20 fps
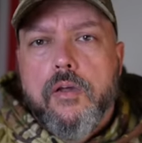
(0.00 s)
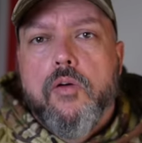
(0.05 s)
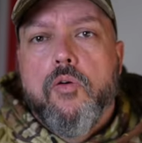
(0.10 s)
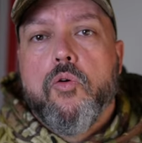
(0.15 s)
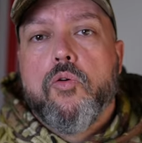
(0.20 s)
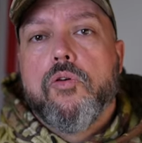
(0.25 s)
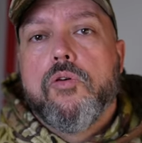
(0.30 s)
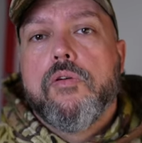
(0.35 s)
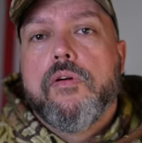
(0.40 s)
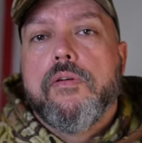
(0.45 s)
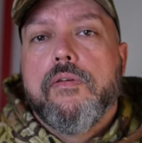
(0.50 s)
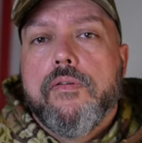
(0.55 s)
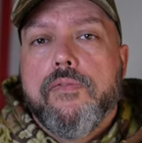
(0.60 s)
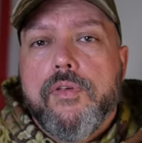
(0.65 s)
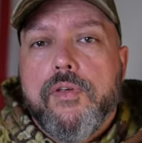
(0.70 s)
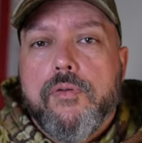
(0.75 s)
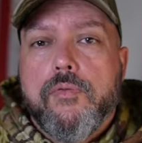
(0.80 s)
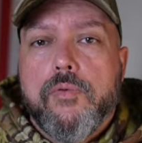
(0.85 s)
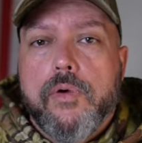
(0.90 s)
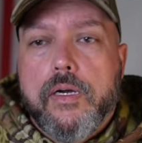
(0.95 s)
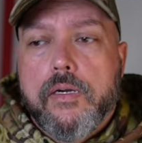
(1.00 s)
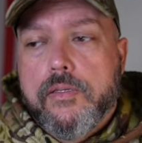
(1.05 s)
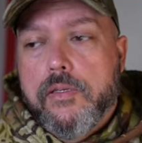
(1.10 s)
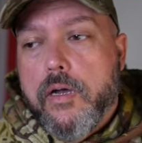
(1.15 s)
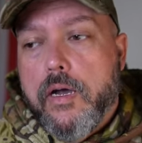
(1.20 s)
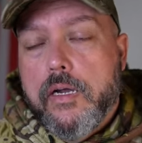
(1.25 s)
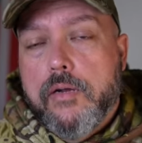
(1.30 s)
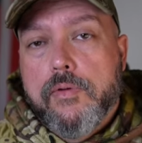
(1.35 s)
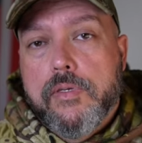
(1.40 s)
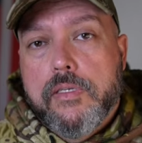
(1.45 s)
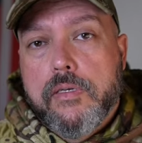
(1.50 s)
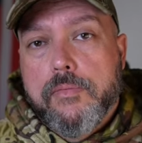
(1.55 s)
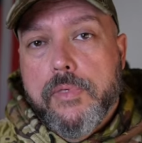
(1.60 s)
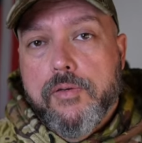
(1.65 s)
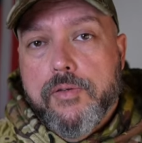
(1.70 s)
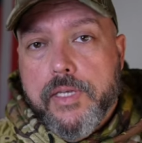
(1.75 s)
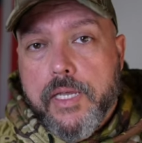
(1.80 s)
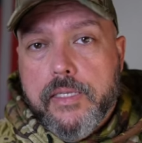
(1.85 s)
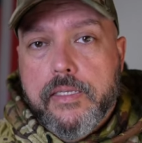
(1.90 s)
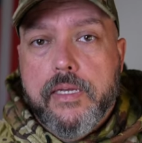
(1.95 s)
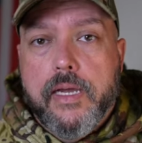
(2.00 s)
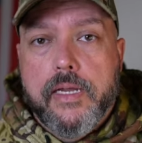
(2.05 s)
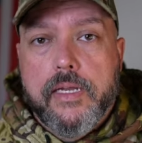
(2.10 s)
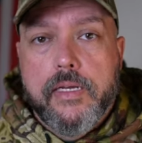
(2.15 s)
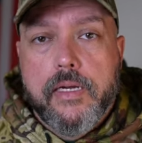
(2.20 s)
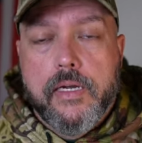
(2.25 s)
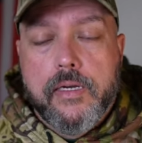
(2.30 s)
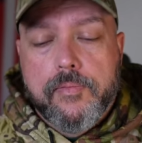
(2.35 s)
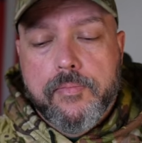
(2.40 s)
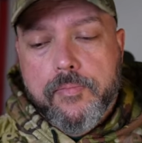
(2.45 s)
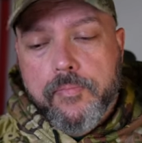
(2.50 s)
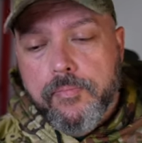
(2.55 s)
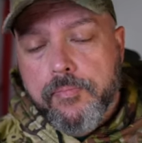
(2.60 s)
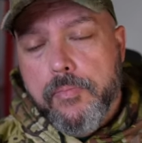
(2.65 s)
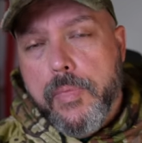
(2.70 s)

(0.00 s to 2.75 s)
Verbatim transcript: or if you are talking with somebody who's anti-gun,